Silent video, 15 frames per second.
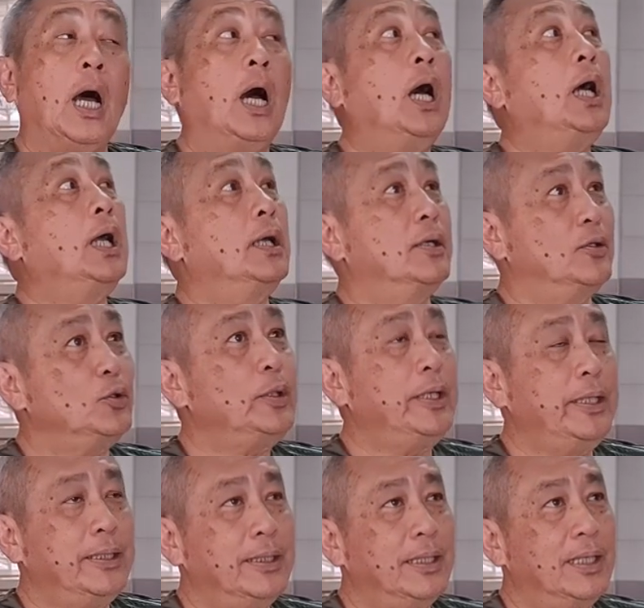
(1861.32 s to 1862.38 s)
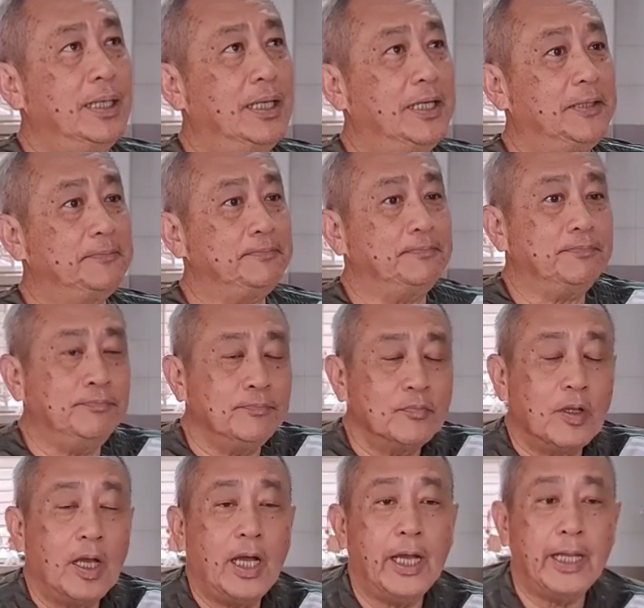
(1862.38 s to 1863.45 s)
Okay. I
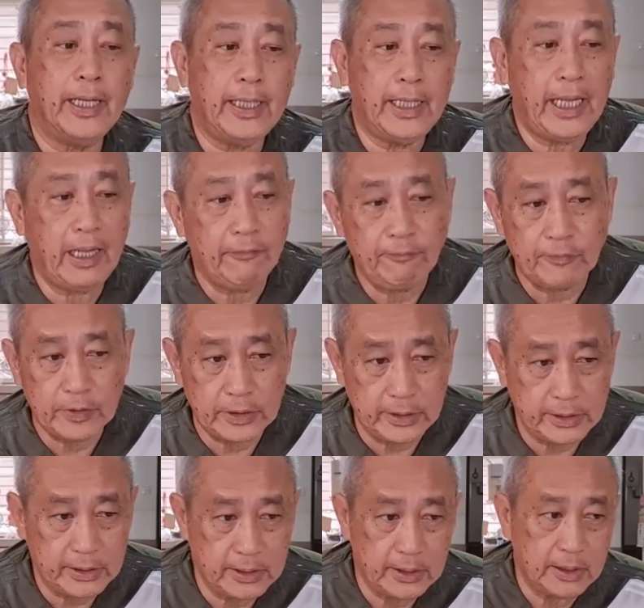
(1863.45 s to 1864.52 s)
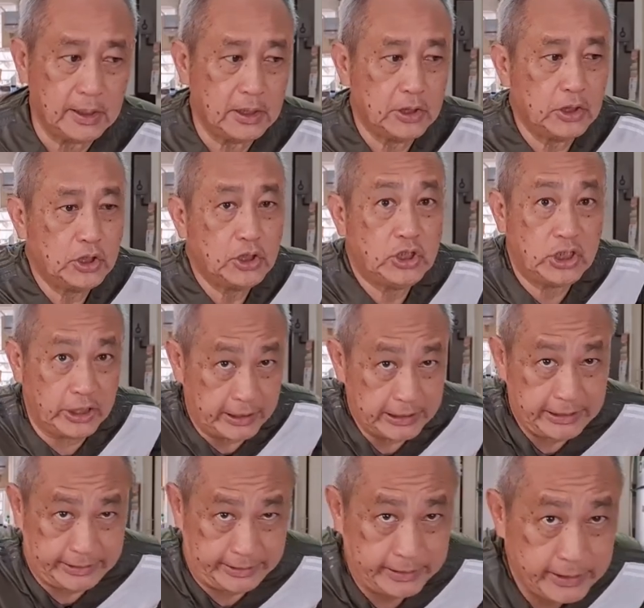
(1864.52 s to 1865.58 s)
have a
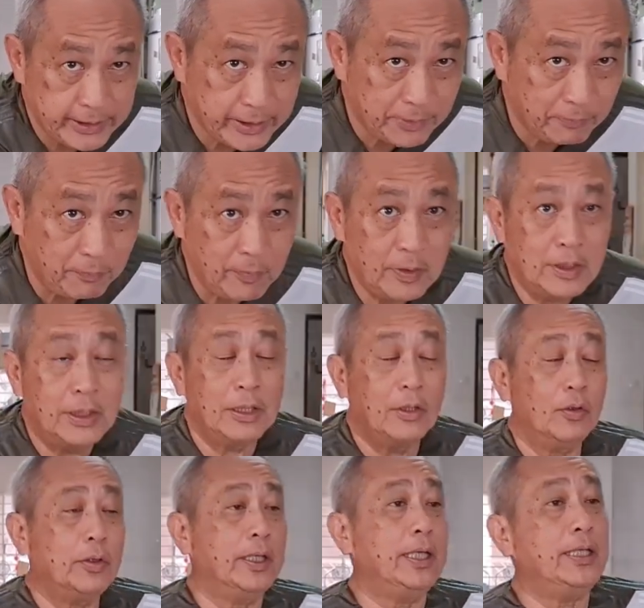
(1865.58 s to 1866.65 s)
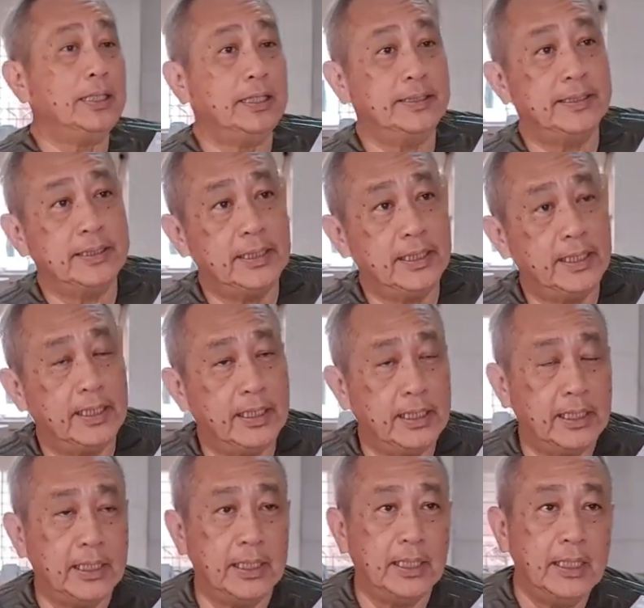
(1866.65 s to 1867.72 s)
Surly. Okay, it's
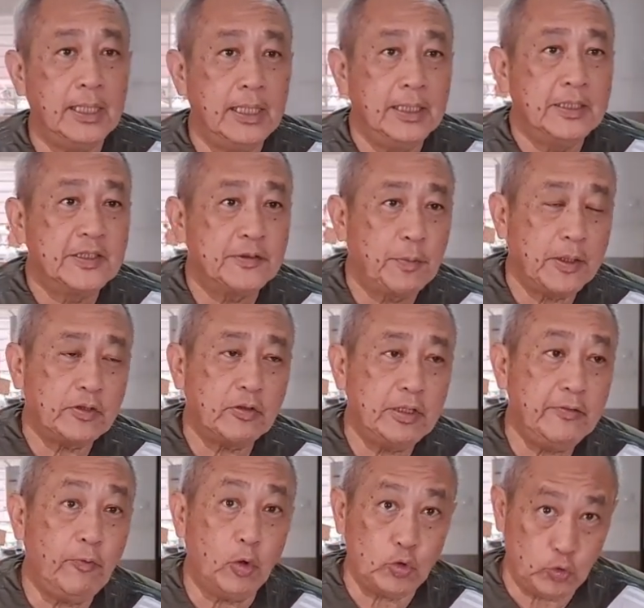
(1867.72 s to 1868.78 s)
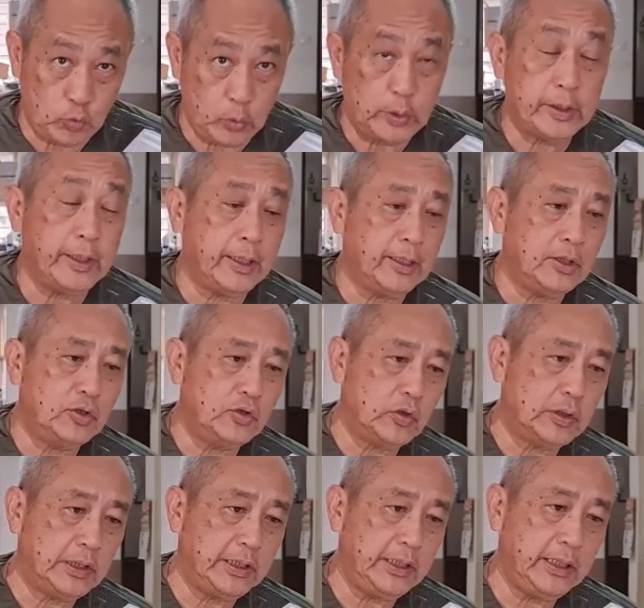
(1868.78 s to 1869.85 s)
especially for touring.
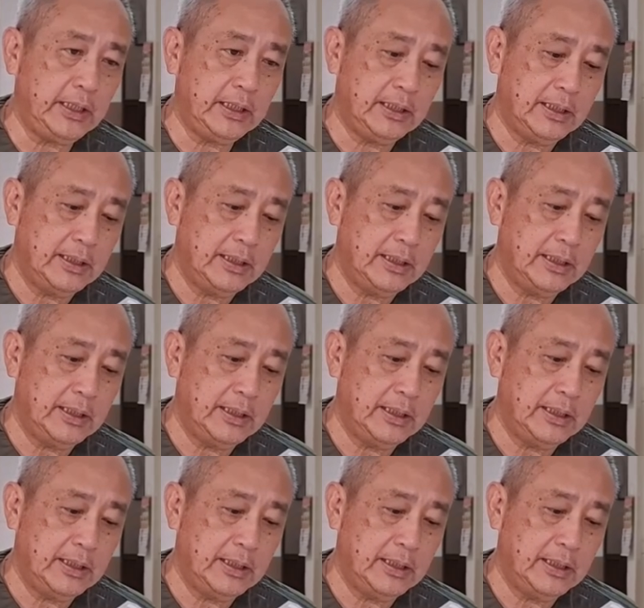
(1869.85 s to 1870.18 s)
Surly.